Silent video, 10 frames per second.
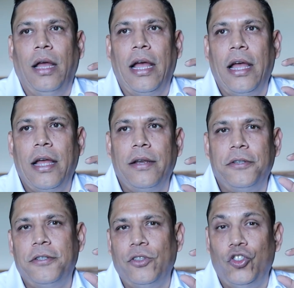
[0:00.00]

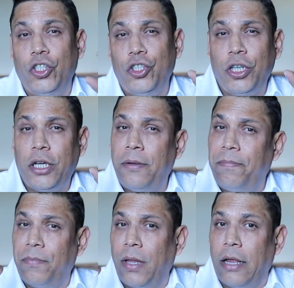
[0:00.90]
and ginger
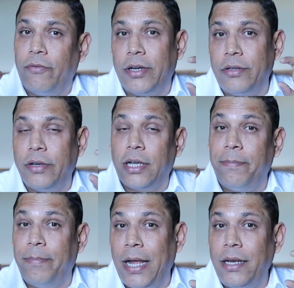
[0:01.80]
and vetiver
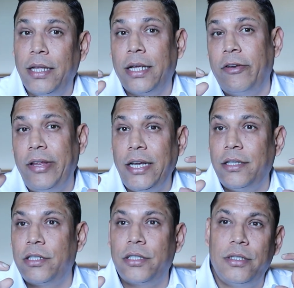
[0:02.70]
combined, they
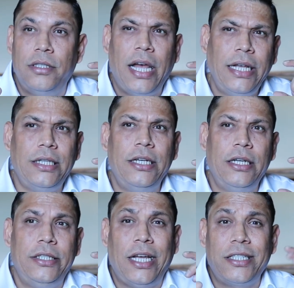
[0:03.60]
create this nice
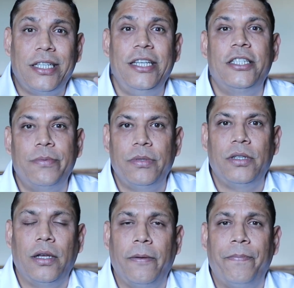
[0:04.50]
little dusky
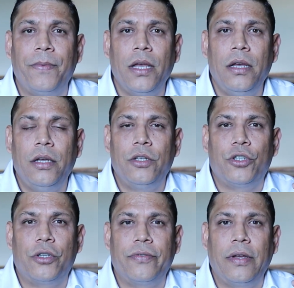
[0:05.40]
um,
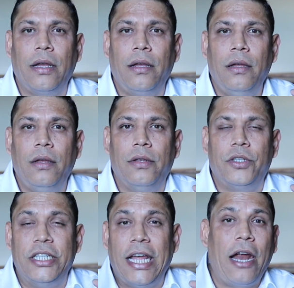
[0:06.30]
sort of a
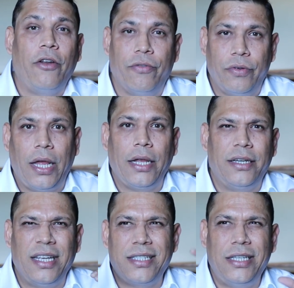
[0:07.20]
scenario, if you
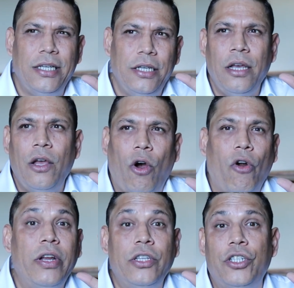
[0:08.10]
like, dusky
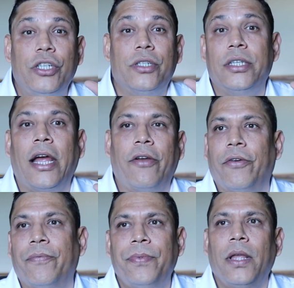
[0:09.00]
orangey
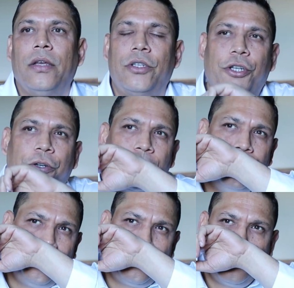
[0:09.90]
scenario.
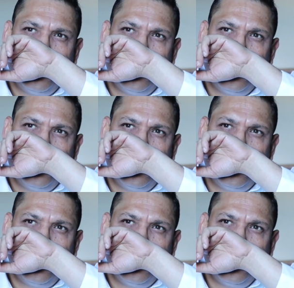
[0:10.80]
So